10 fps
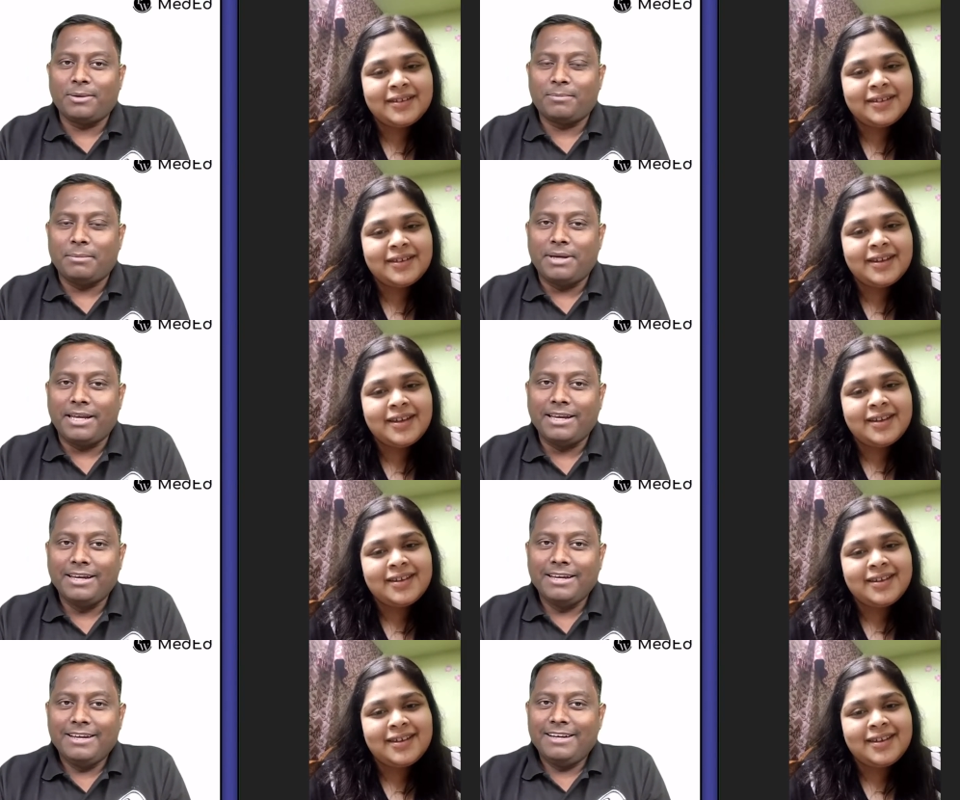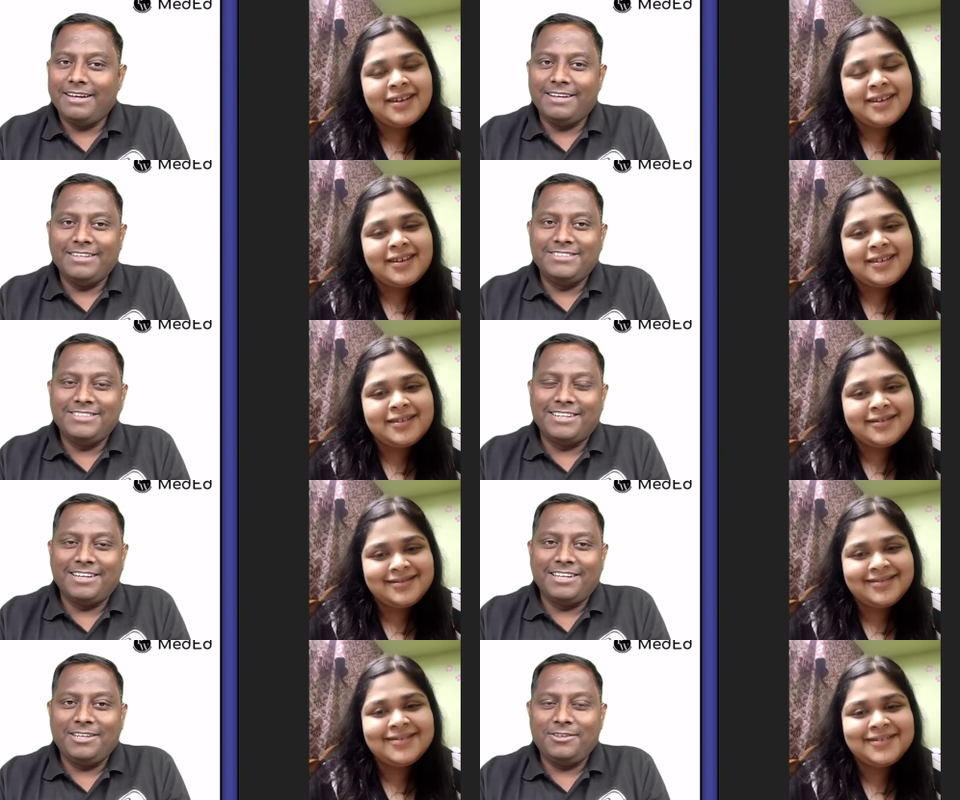Speaker 1: upcoming uh,
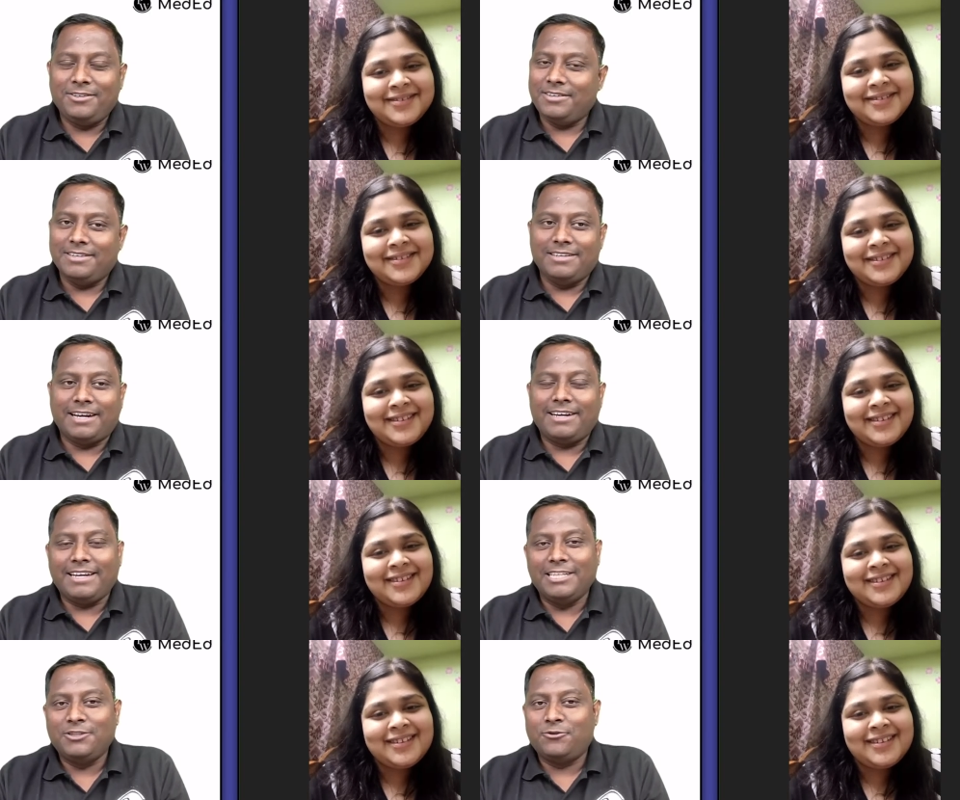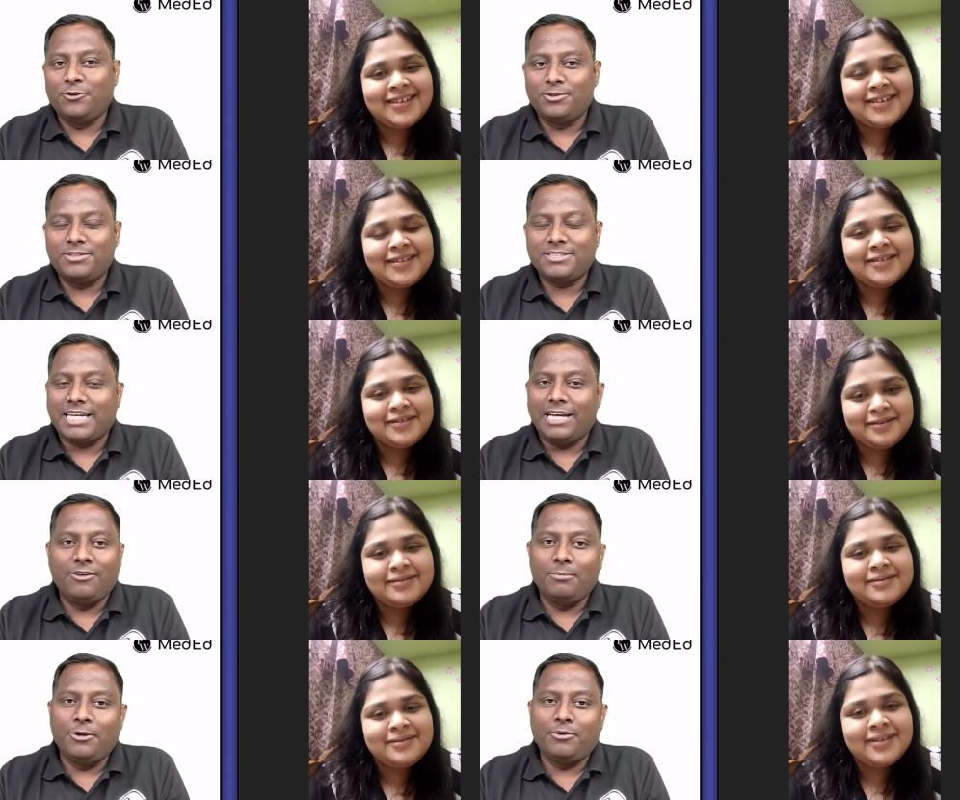journey, all uh, right? Henceforth, sky
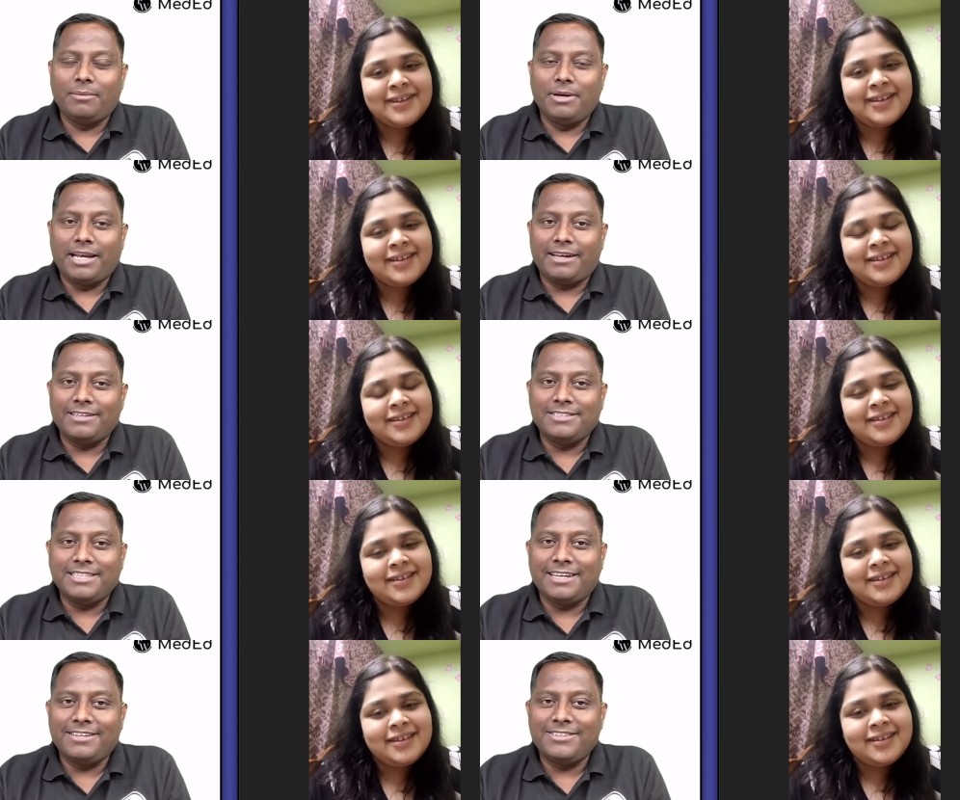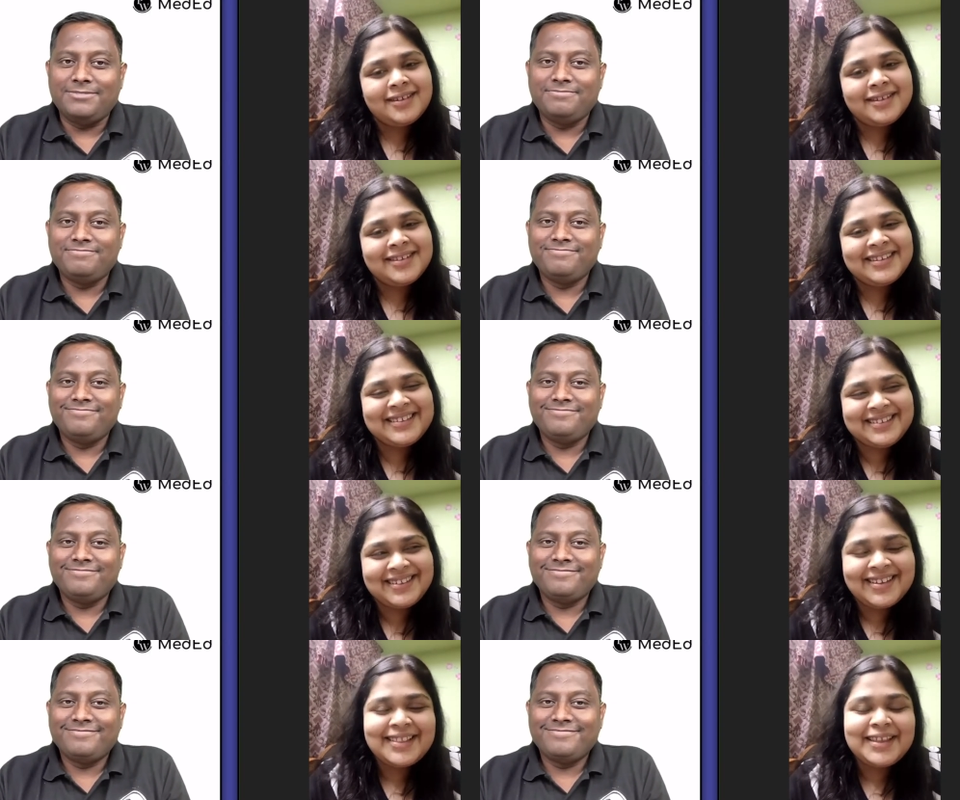will be your limit. I can say that.
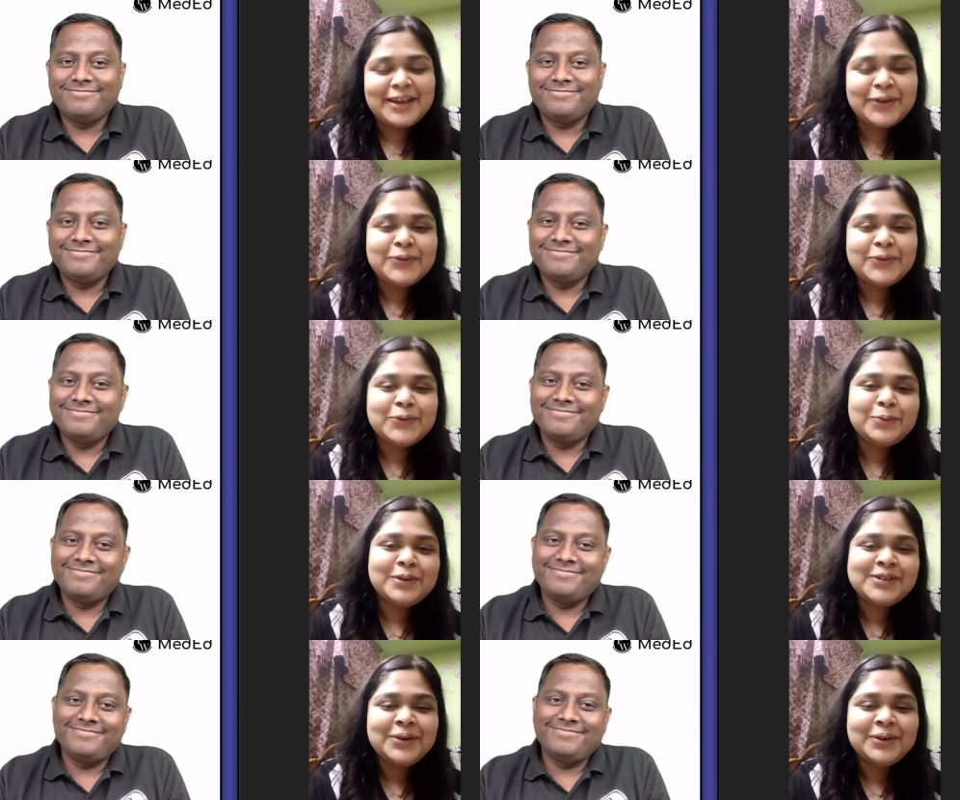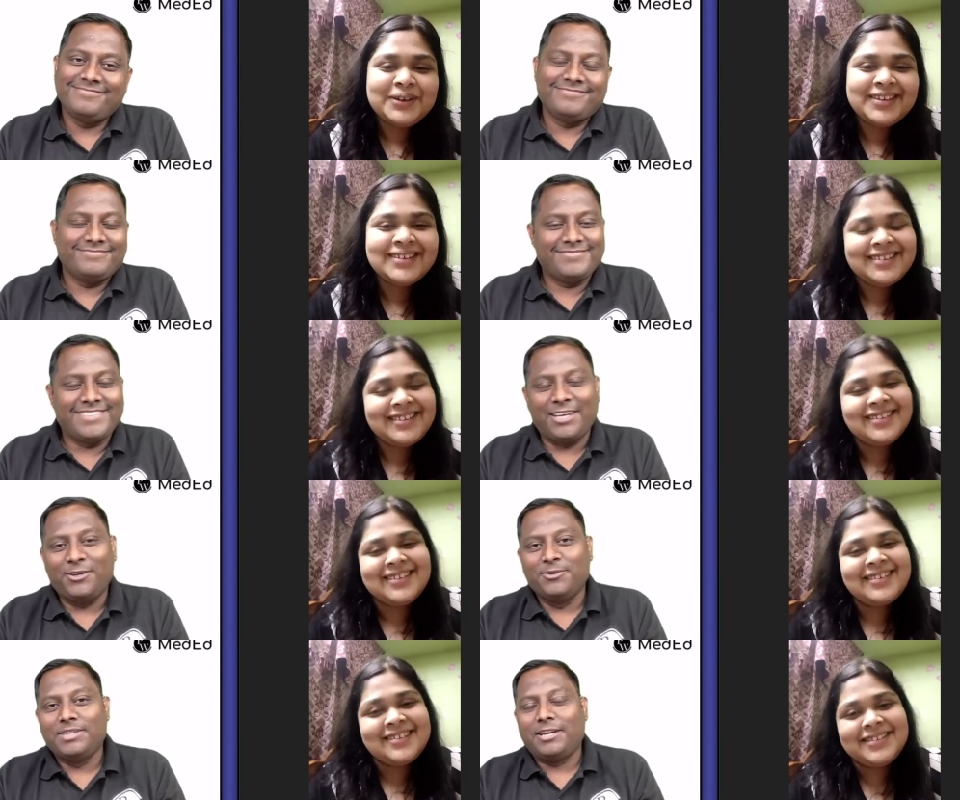
Speaker 2: Thank you so much, Doc.
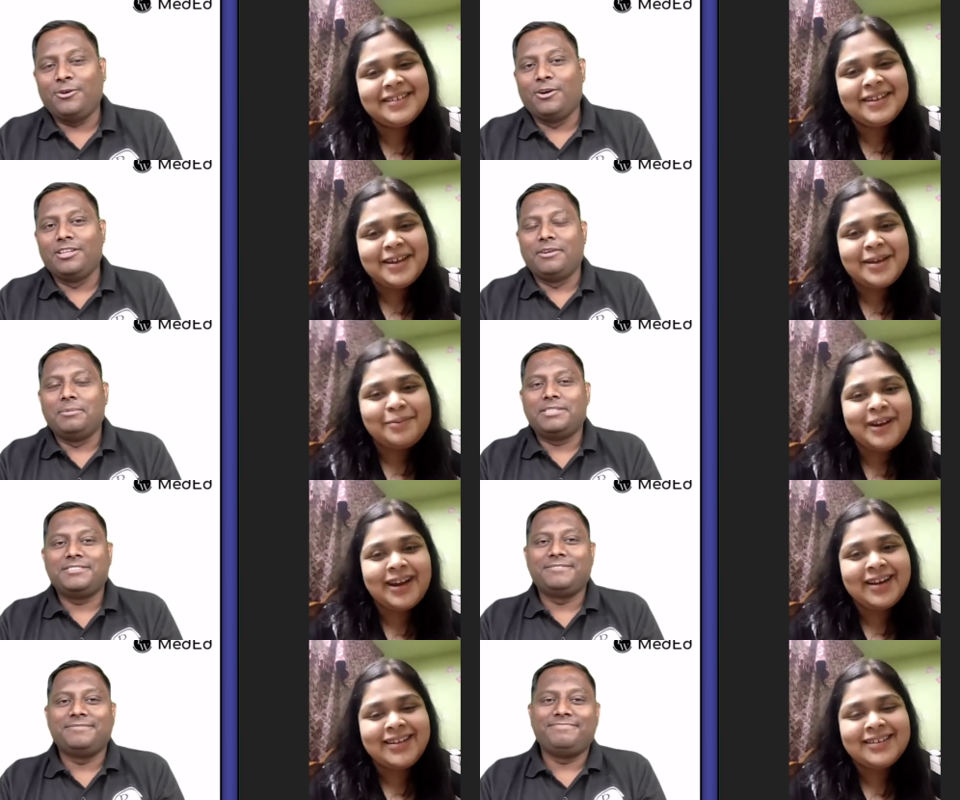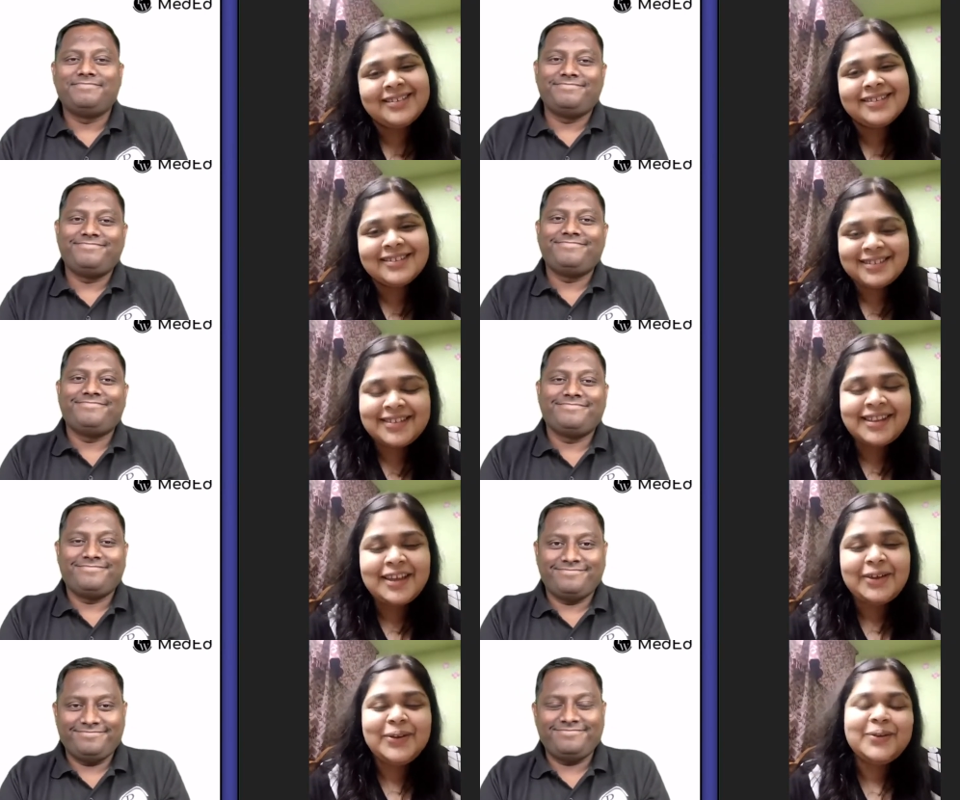Thank you. Thank you. All the I'm very glad. best.
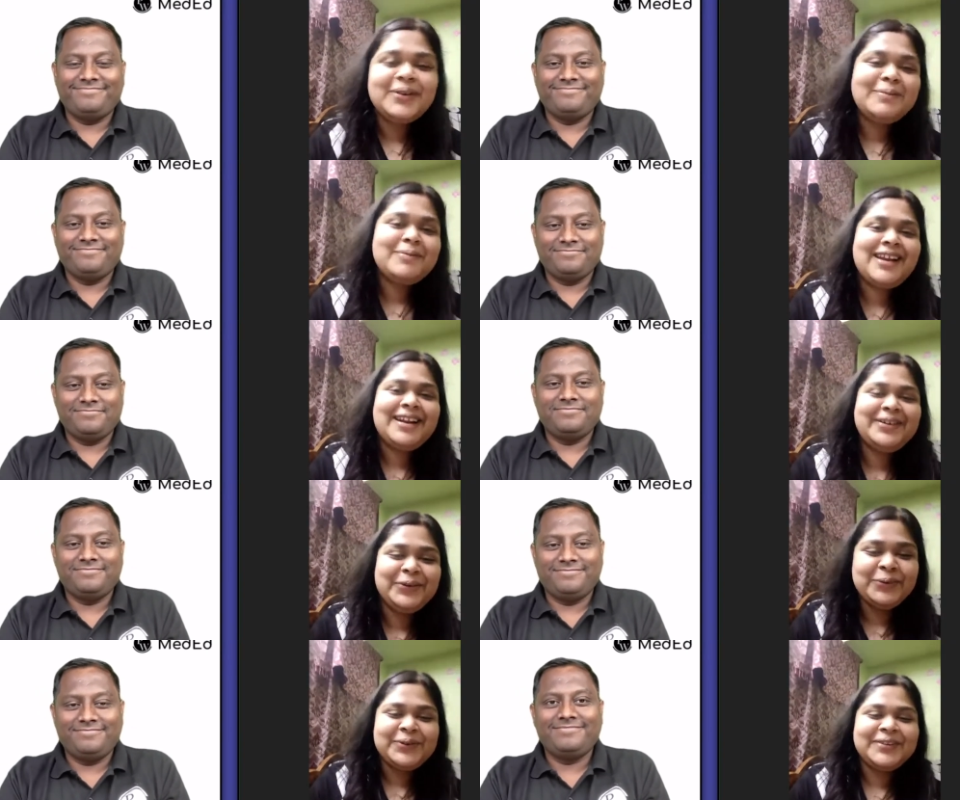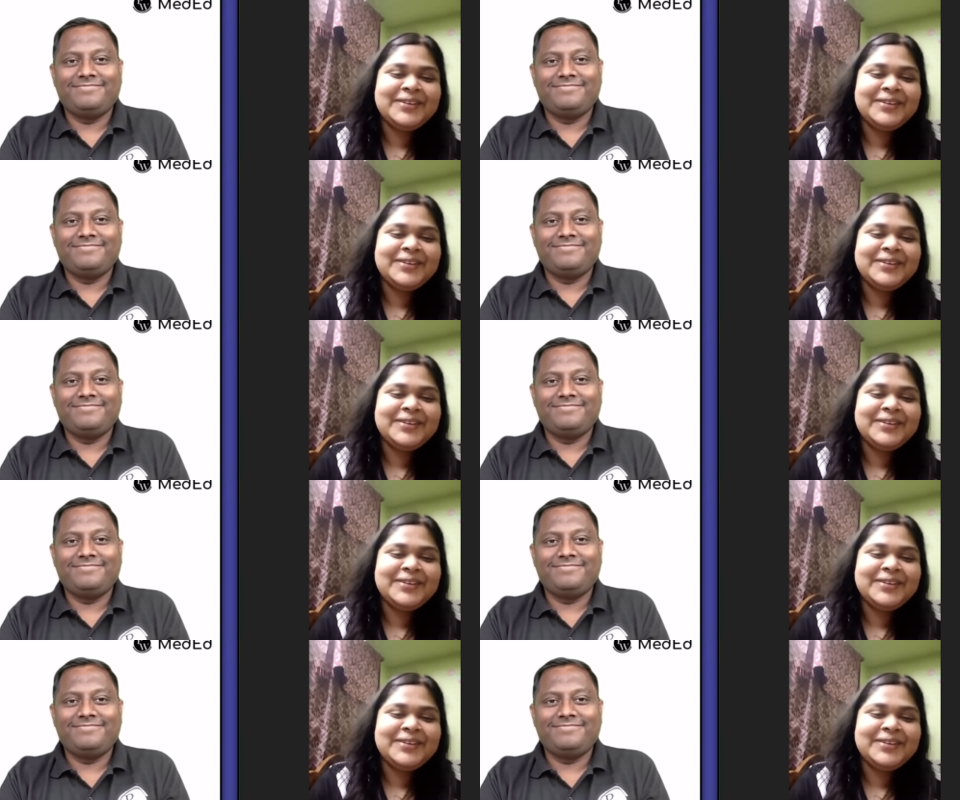Thank you, Doc. I'm glad too.